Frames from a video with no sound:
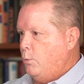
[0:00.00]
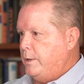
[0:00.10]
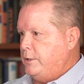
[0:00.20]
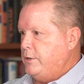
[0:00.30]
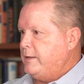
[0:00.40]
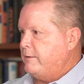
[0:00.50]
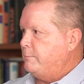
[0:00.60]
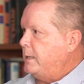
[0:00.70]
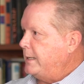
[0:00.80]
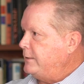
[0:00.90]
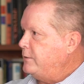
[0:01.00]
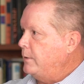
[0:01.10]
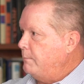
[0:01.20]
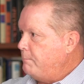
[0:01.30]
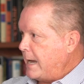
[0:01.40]
When you give money
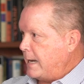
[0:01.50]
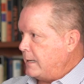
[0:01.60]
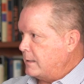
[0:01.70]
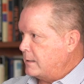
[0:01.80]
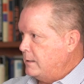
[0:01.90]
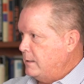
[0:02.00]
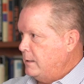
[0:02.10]
to a bank,